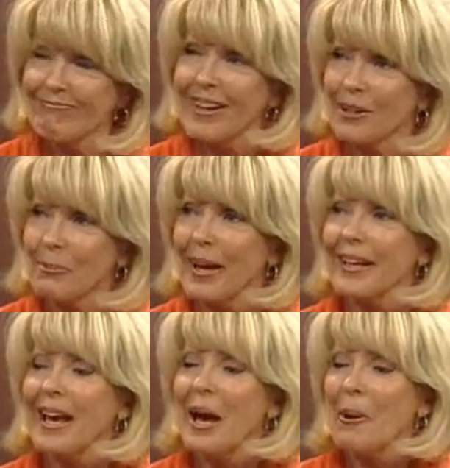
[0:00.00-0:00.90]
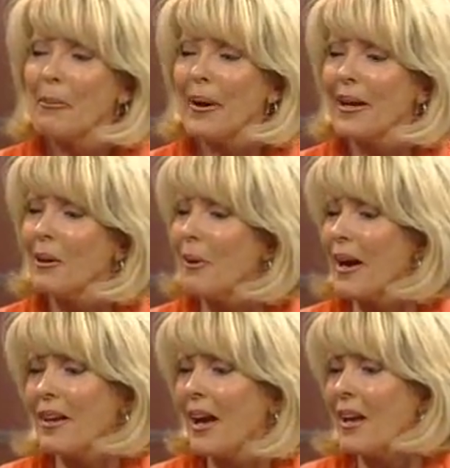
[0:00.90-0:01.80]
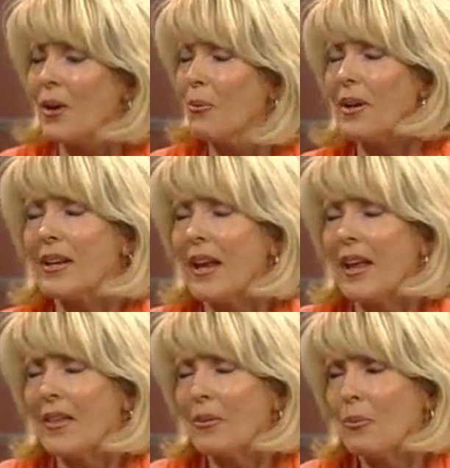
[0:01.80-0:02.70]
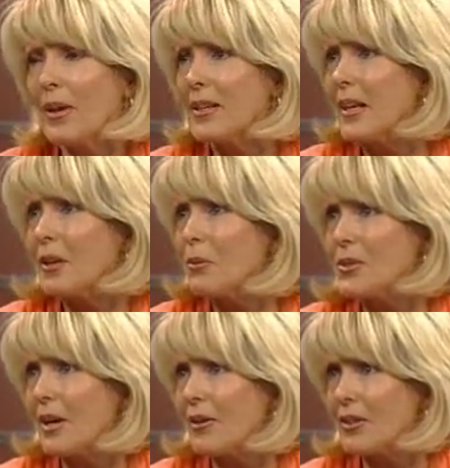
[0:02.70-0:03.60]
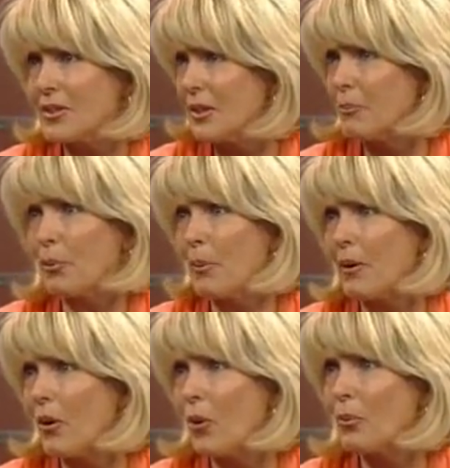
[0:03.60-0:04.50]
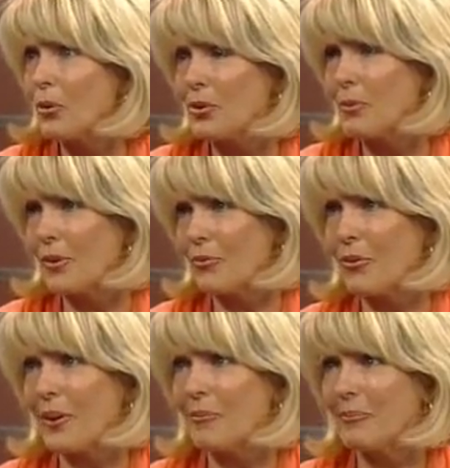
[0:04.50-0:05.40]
Held back. But I really, the way to anyone's heart is to prepare a home-cooked meal for them.